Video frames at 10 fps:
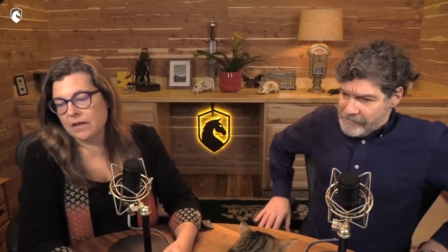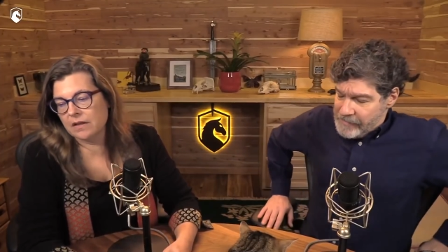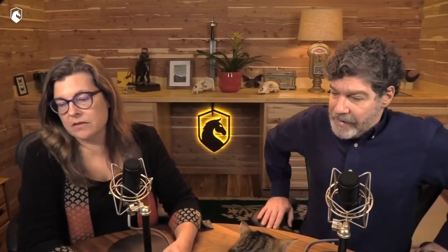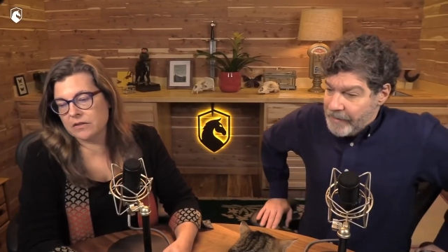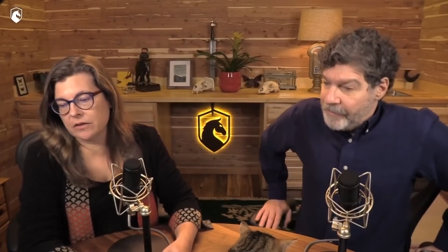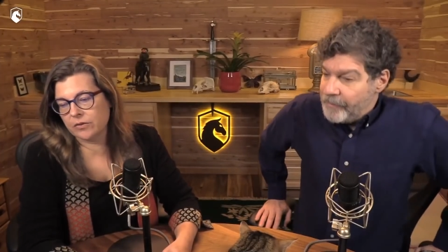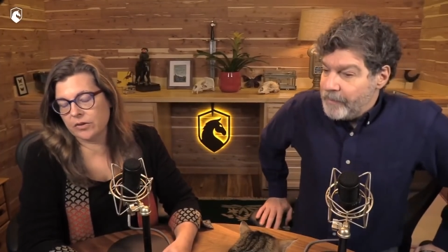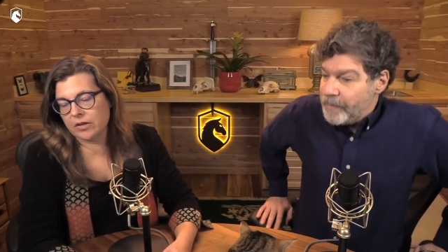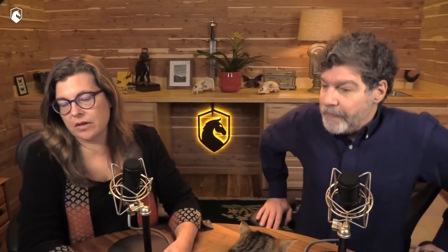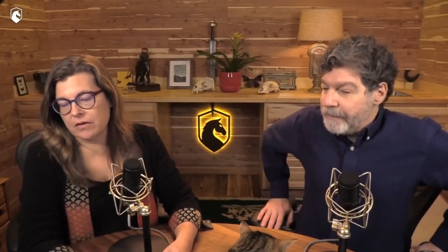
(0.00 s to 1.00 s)
Speaker 1: Um, so
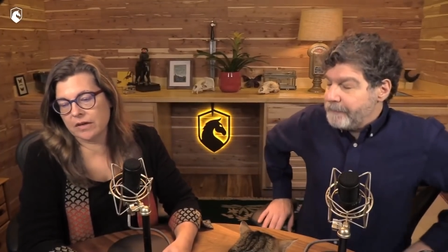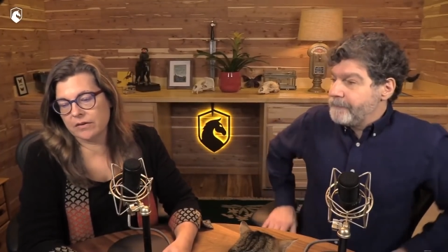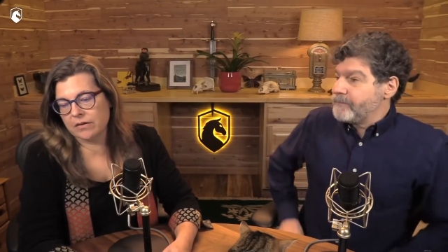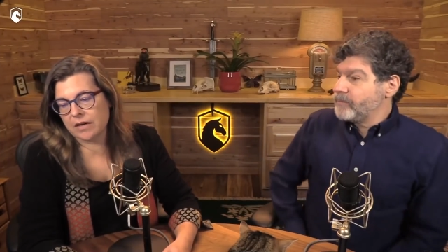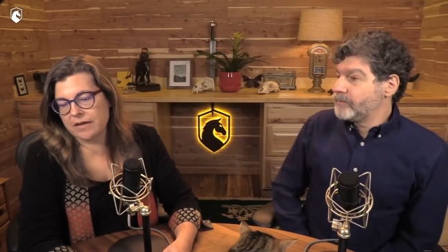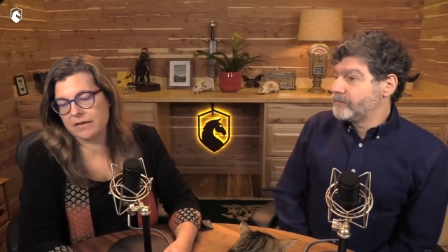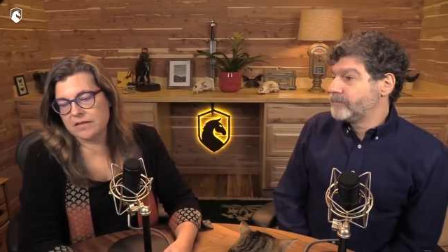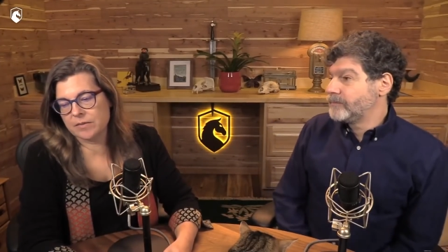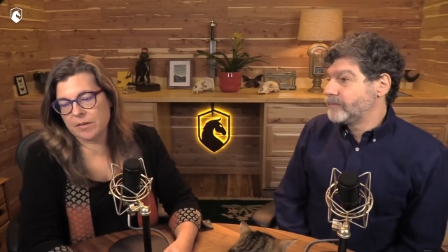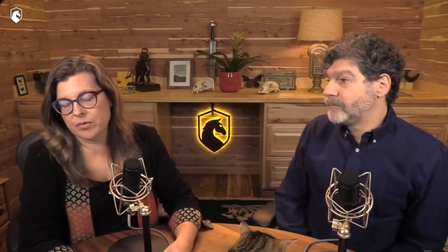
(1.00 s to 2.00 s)
you know, other
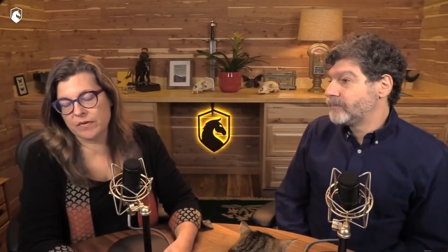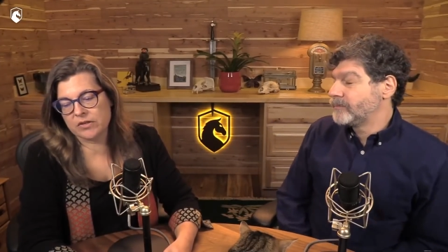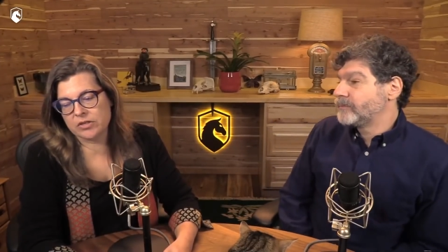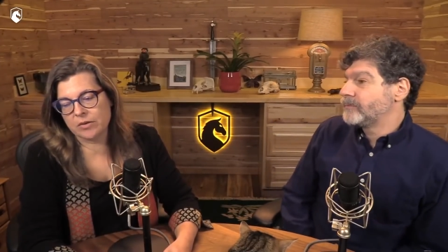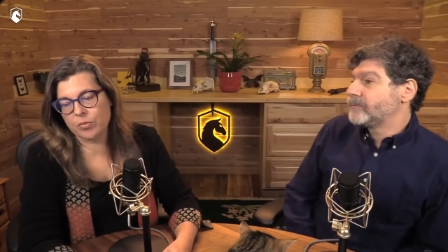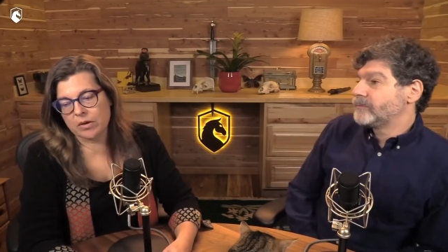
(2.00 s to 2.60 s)
ideas about prevention.